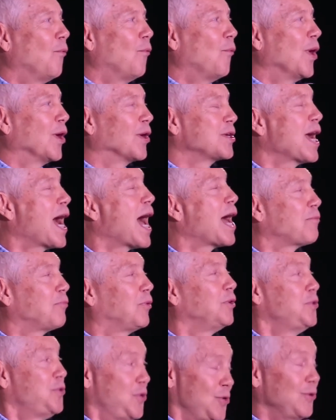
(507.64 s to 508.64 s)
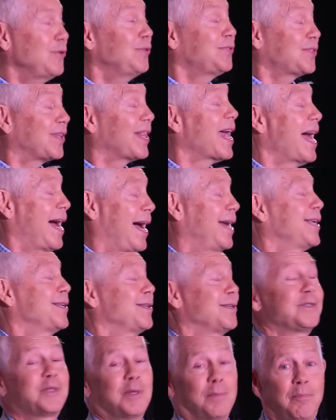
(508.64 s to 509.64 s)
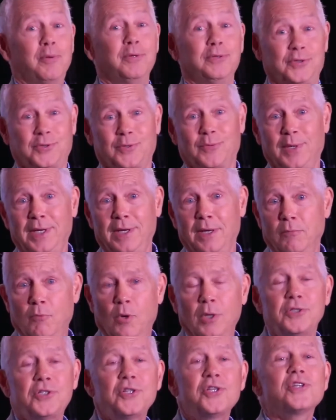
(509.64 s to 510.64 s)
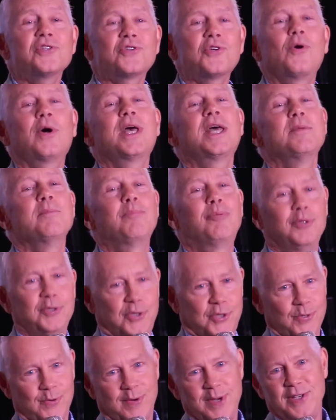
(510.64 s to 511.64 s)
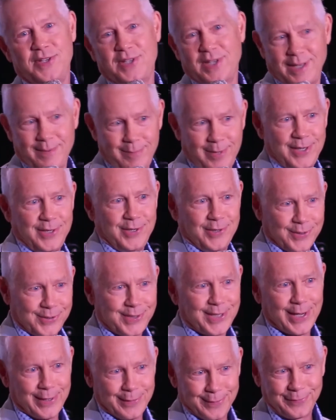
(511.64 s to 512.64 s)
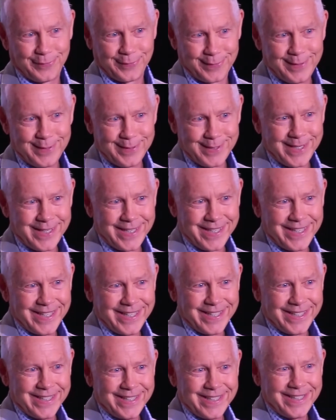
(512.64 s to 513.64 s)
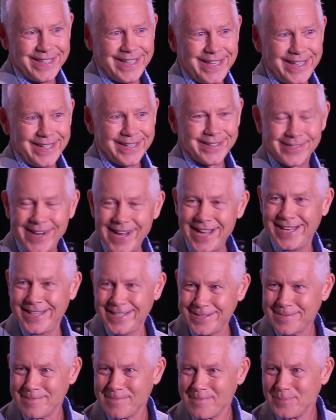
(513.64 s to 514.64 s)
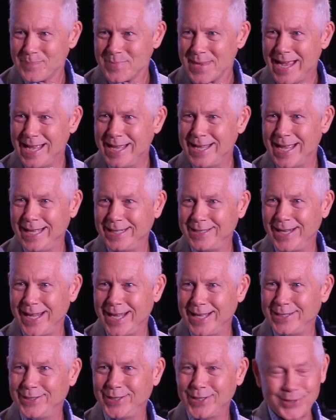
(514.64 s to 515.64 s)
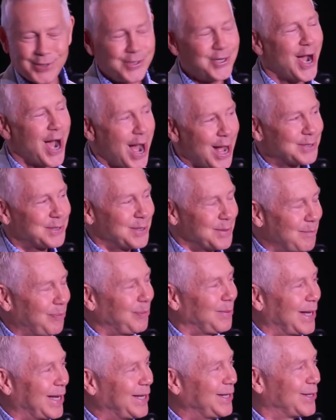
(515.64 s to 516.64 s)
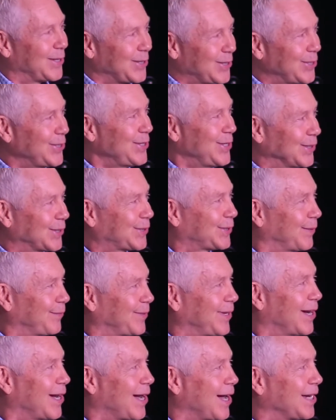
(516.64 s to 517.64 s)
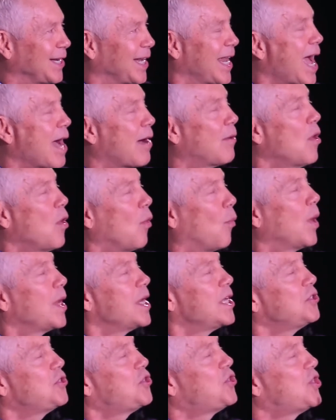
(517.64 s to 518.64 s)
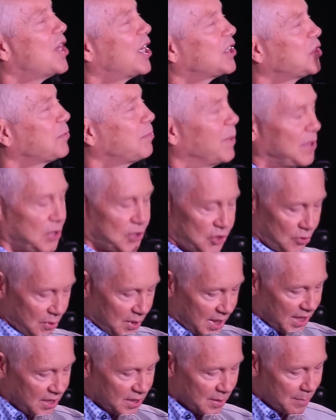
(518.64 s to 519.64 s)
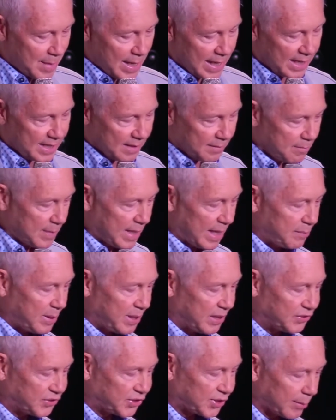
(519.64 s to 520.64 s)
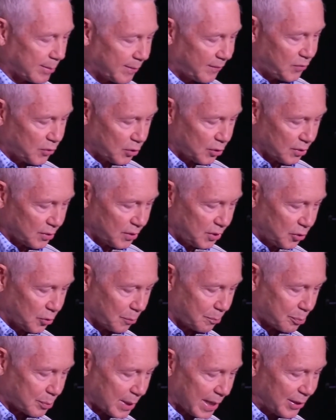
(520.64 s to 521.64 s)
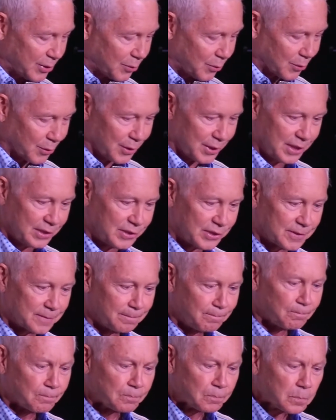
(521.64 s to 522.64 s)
where God will use that to push why don't you just go ahead and push the reset button yourself, right? And just contemplate the goodness of God and what adjustments you need to make and maybe in some of your priorities.